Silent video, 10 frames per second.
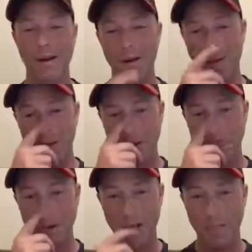a good
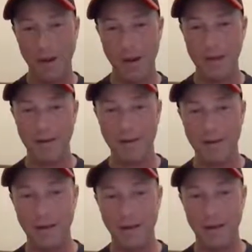buddy of mine,
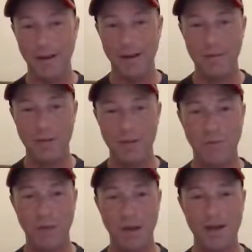Chief
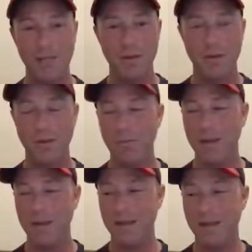Bosman, told
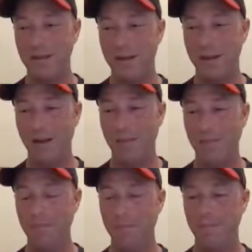me
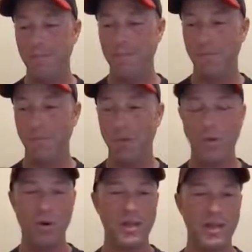when we
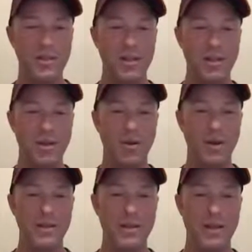were teaching at the
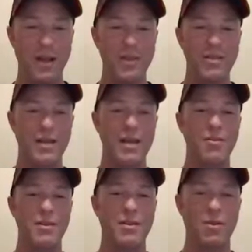OIC college together,
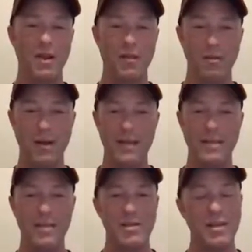he told everybody, he
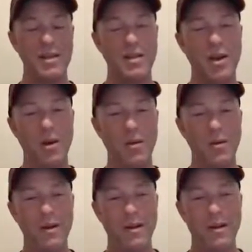says, you need to know
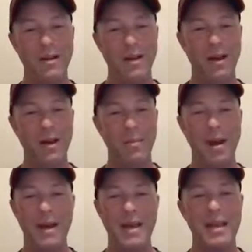
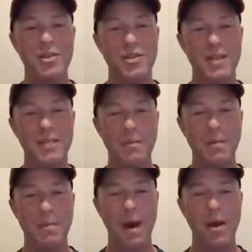about an inch deep and a
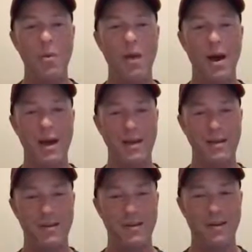mile wide.
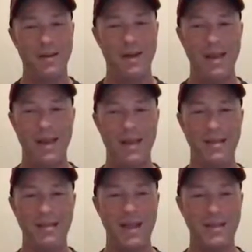
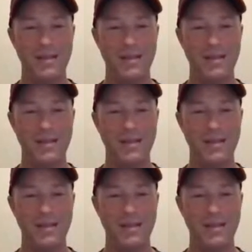And that